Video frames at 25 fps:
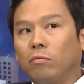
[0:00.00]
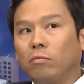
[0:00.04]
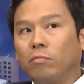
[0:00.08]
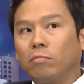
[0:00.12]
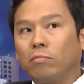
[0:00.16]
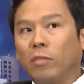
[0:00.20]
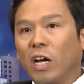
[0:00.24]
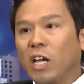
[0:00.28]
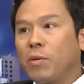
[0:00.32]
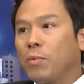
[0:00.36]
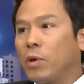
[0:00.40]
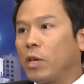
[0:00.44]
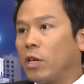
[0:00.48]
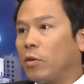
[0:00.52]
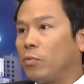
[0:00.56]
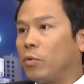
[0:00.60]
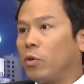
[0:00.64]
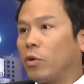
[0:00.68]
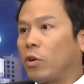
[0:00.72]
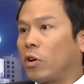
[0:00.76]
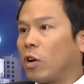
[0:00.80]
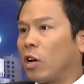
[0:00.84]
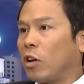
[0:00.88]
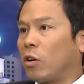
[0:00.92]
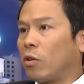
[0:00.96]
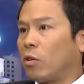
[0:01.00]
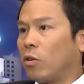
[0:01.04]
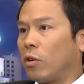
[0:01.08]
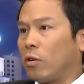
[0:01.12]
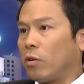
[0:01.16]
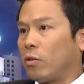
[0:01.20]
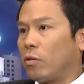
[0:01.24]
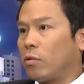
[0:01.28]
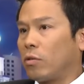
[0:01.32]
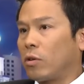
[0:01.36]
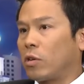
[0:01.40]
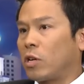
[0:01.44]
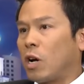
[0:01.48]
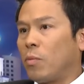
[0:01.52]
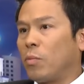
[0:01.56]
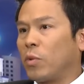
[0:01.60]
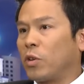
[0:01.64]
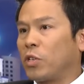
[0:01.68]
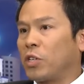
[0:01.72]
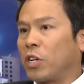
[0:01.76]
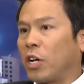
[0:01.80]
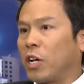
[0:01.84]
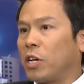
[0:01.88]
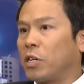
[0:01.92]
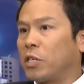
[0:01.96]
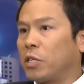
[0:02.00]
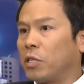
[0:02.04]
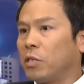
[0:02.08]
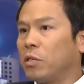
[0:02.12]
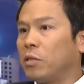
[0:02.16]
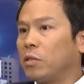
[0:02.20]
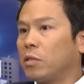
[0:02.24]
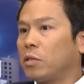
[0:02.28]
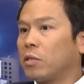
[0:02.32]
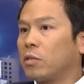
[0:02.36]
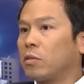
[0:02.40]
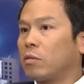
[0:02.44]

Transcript: Maybe if you got compensation,